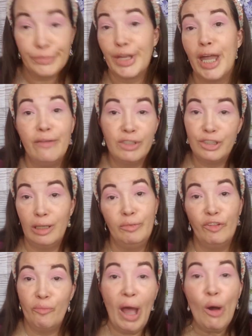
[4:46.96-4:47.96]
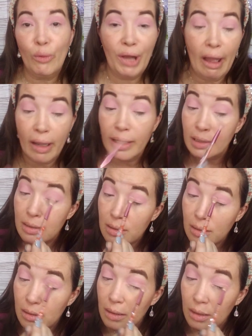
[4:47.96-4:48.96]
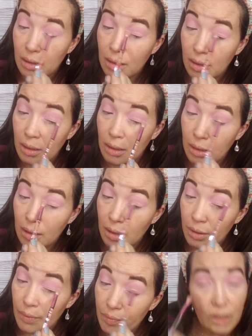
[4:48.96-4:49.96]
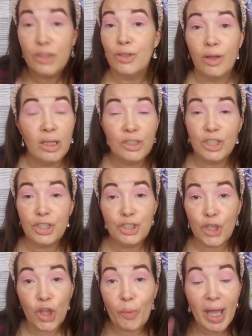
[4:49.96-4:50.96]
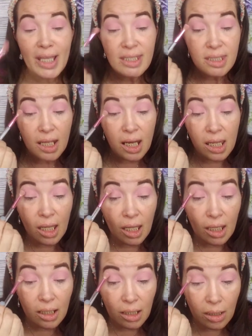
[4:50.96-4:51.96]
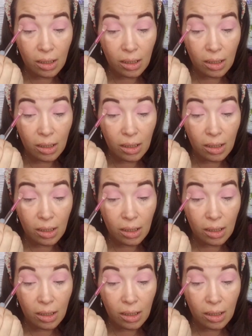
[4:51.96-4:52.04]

I have the shape of my own eyes. So I'll just do the best that I can.